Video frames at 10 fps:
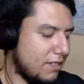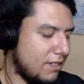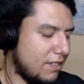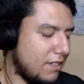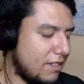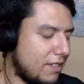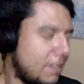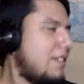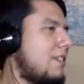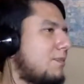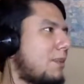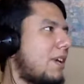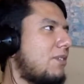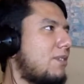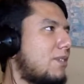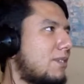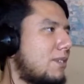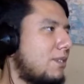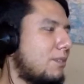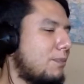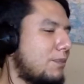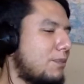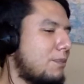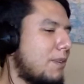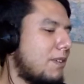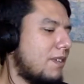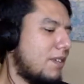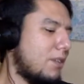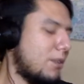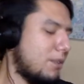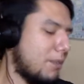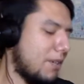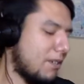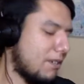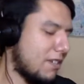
And then in the panel, he's called Mr. Bear, the Yoga Bear.